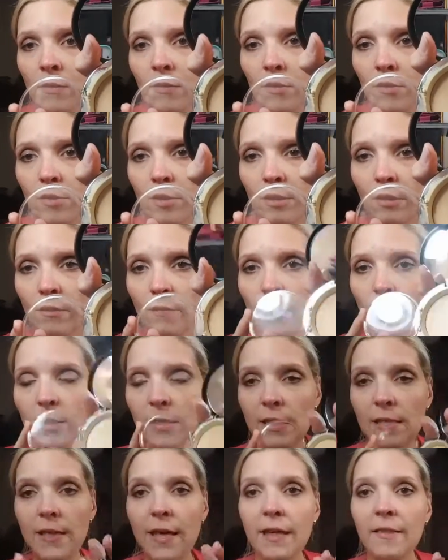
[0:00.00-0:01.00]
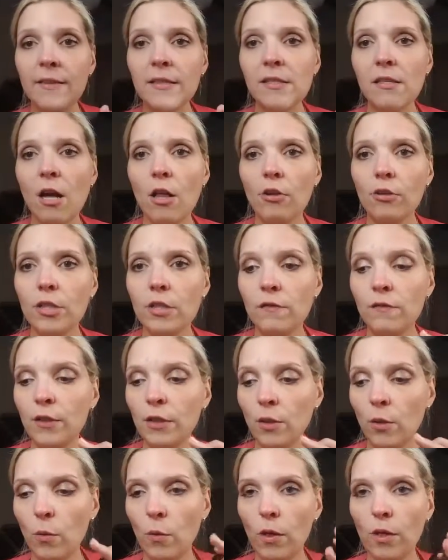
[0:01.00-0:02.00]
So I don't know if you can see that. This color is
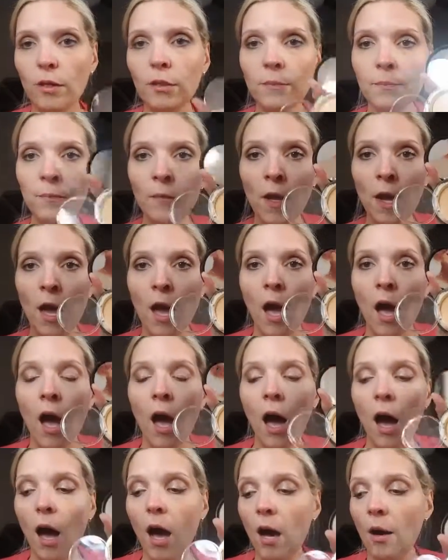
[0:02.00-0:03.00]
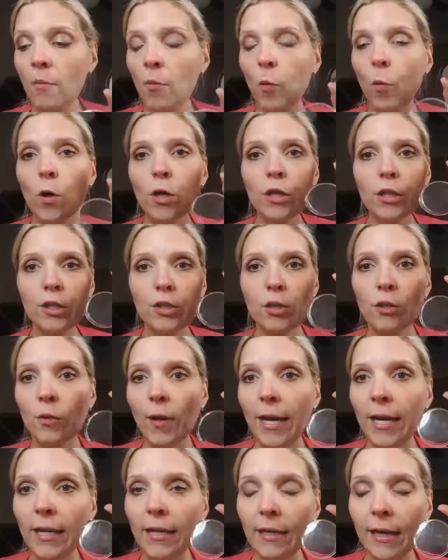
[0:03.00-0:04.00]
Velour. Works
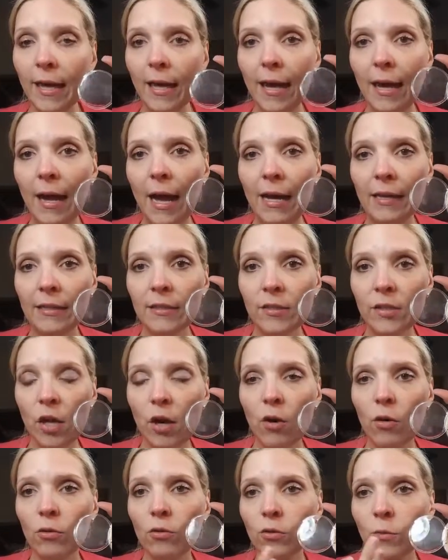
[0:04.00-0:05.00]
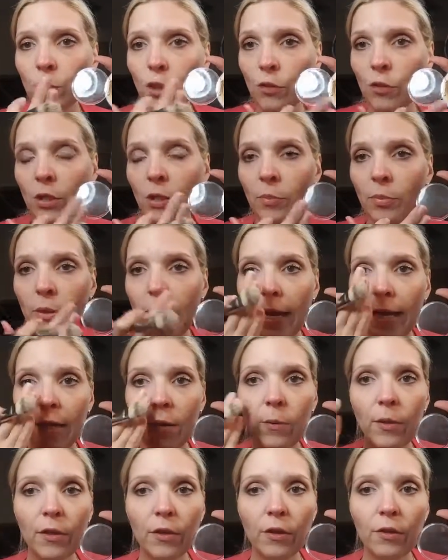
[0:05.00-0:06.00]
great on its own. You can apply
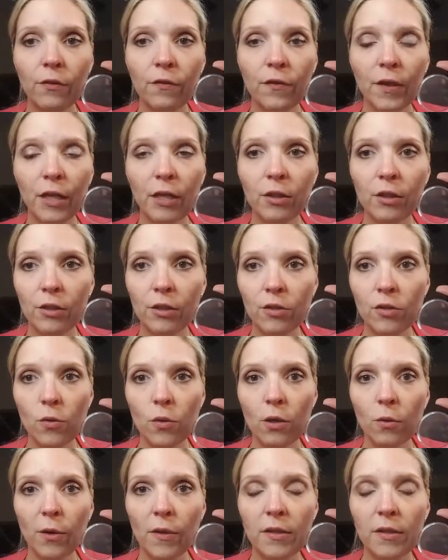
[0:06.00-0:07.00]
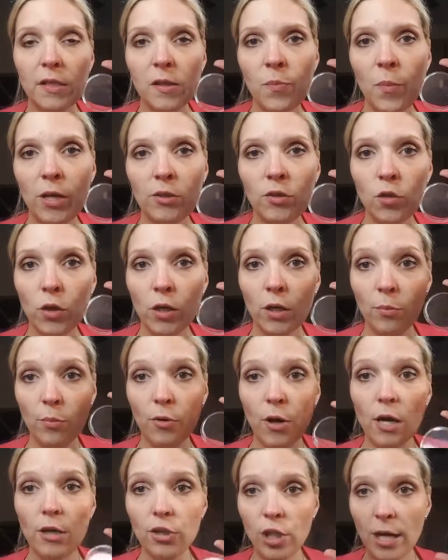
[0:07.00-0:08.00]
it with your fingers or with a sponge or a
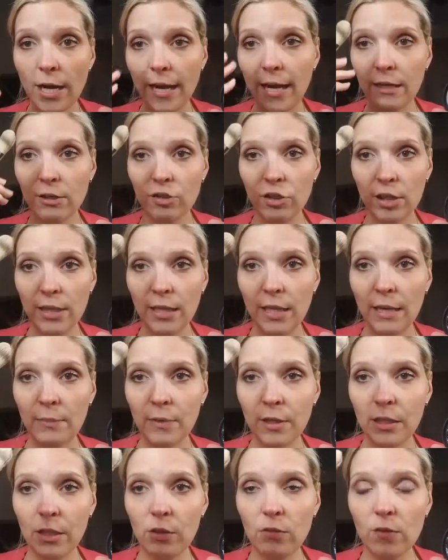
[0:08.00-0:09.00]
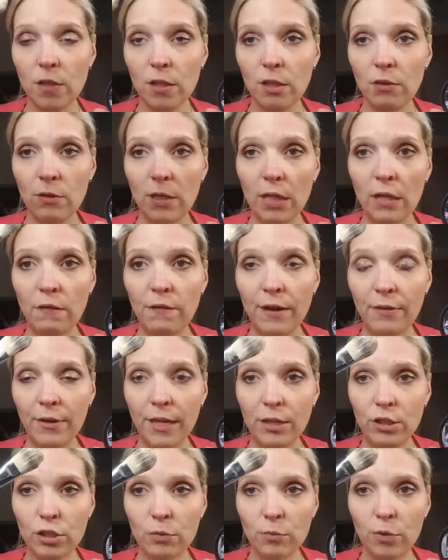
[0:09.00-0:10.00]
brush. I actually am going to use the Unique
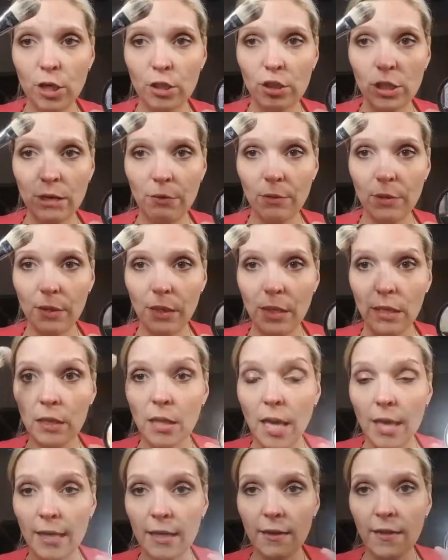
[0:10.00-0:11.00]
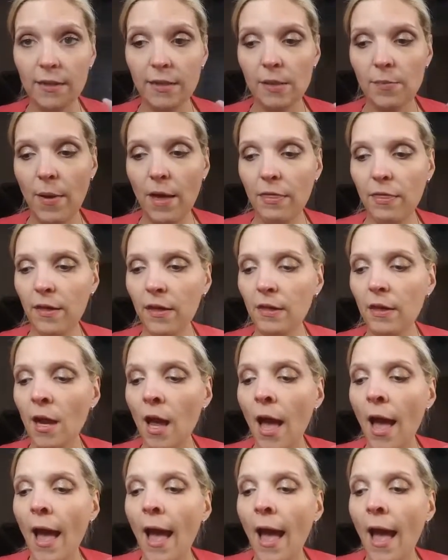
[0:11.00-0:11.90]
foundation brush. I really like this method.